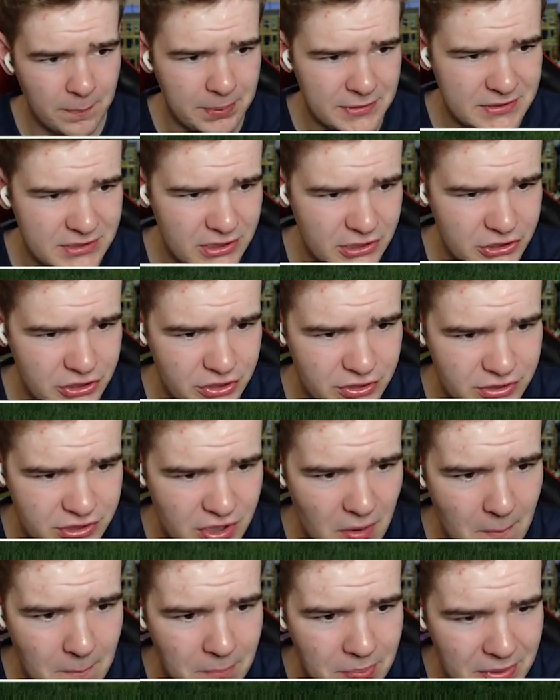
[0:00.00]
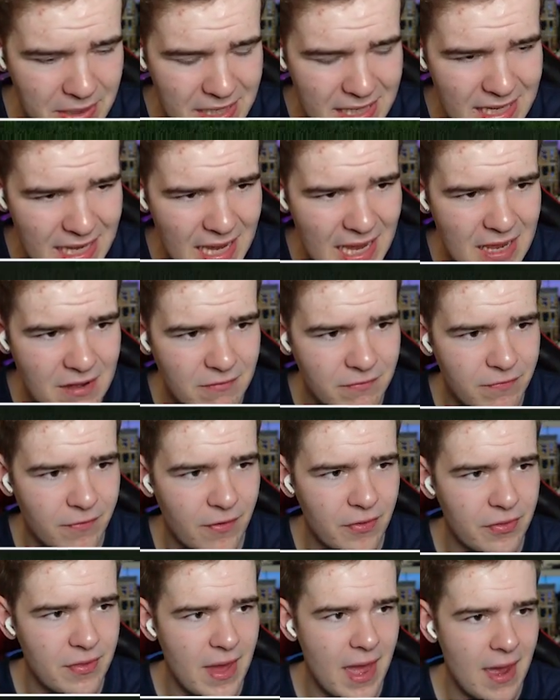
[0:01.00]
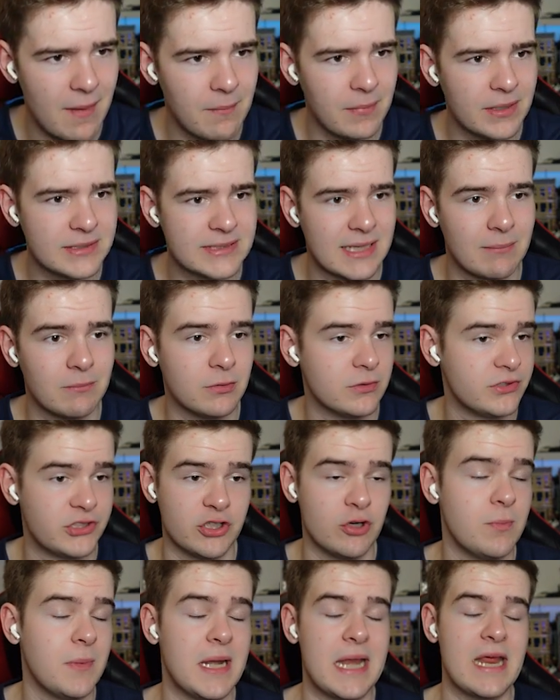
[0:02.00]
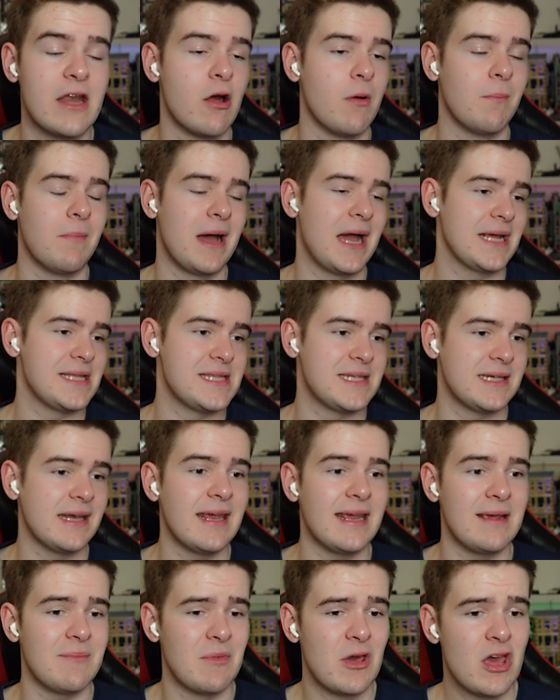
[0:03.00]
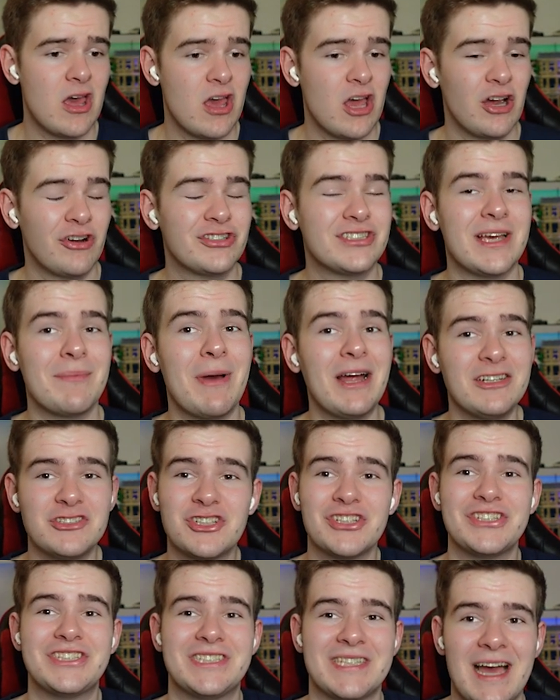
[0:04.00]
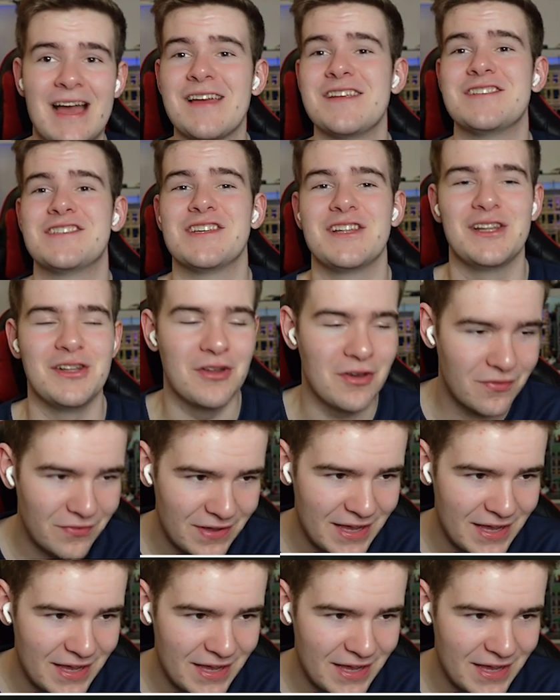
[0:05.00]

position to be in for them, as I'm zooming in on my team, because I'm actually starting to love